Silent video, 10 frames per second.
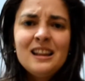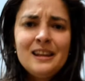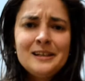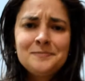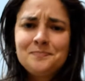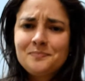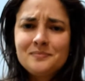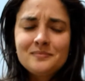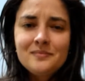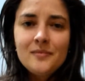like,
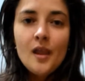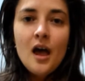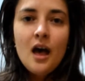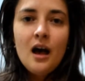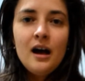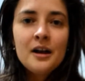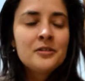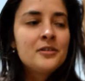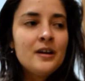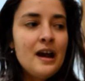I
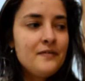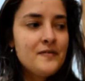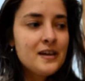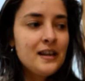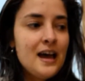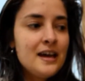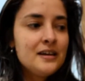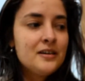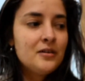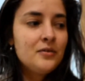don't know, I feel
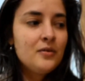like